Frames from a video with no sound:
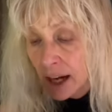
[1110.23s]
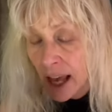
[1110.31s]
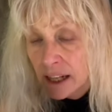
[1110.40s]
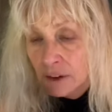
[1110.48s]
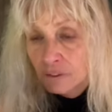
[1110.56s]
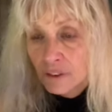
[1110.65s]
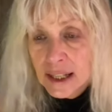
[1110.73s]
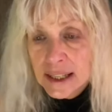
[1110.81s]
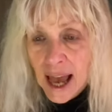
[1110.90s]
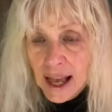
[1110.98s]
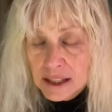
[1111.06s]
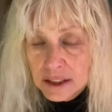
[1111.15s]
I had a friend
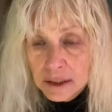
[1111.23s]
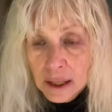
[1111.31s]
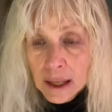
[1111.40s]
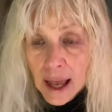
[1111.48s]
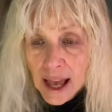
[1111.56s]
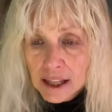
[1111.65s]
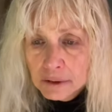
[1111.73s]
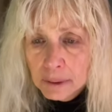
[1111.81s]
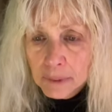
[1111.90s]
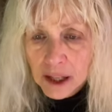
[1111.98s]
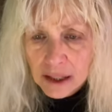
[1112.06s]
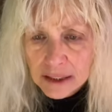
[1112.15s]
ask, ask me
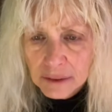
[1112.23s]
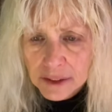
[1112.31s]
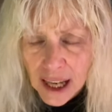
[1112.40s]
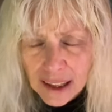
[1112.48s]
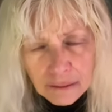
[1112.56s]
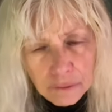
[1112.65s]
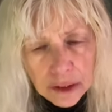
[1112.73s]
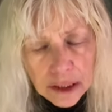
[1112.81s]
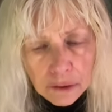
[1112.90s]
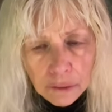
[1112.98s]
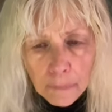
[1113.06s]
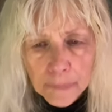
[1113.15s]
because I was kind of really
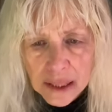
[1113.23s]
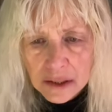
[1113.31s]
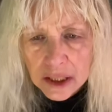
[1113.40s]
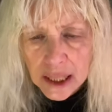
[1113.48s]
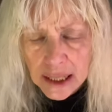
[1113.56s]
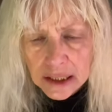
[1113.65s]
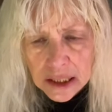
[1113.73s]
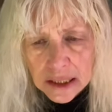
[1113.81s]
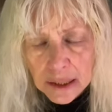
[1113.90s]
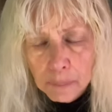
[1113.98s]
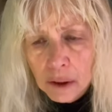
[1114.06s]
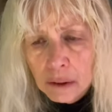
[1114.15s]
grumpy yesterday. And she
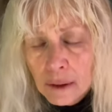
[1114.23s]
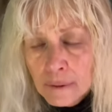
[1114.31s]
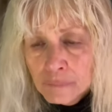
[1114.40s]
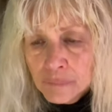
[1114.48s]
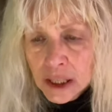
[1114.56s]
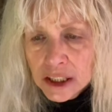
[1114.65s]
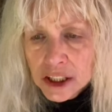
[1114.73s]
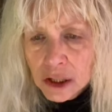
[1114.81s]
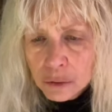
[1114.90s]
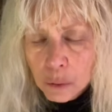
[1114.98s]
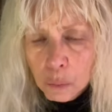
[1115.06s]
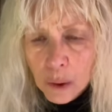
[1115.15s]
said, well, she
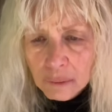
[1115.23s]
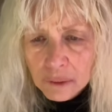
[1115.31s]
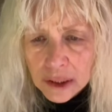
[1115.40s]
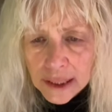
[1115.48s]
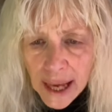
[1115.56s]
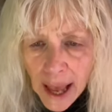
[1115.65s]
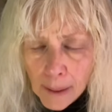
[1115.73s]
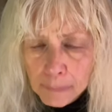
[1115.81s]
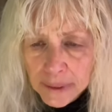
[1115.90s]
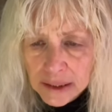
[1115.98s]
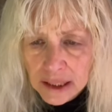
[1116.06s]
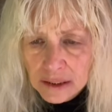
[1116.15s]
goes, well, what really
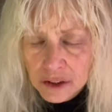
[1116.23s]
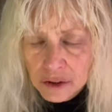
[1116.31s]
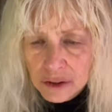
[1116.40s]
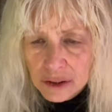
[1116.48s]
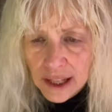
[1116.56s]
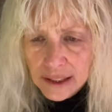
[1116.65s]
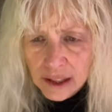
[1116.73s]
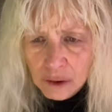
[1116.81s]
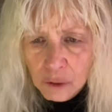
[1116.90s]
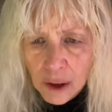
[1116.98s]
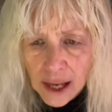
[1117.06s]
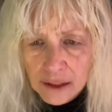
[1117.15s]
happened in, in
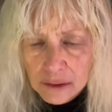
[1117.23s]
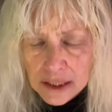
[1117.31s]
Ohio?